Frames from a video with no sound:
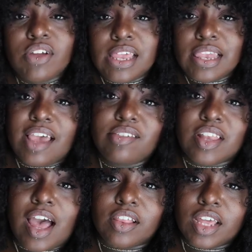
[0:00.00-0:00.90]
and
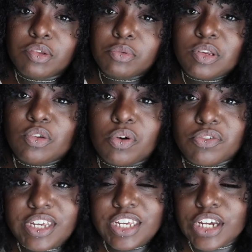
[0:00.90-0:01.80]
lifestyle. That's what we do
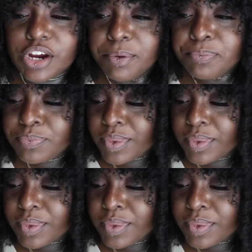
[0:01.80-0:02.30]
over here.